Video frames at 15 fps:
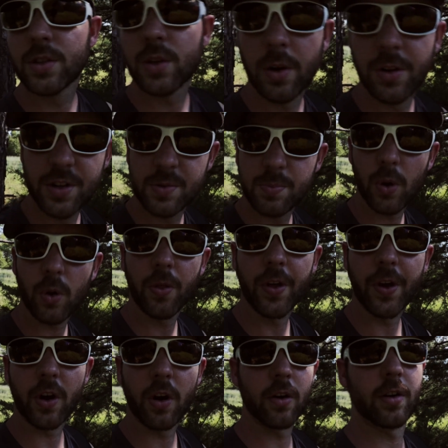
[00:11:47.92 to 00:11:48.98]
So I just pulled
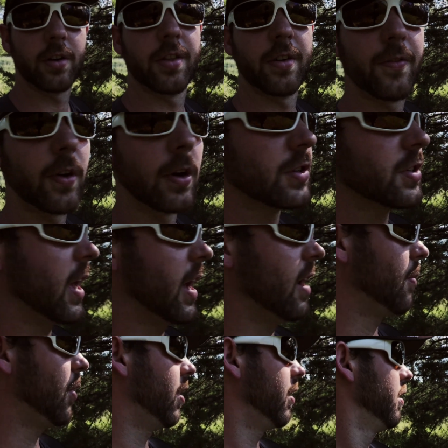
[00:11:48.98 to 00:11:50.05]
the card on the first
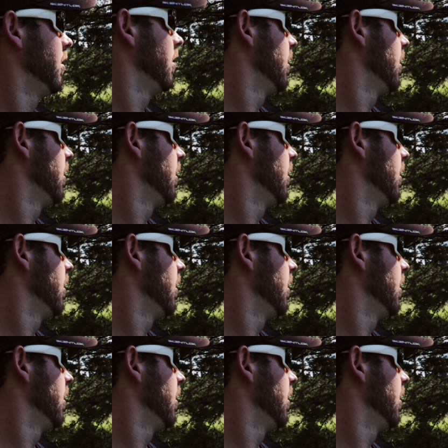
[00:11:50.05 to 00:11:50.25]
camera,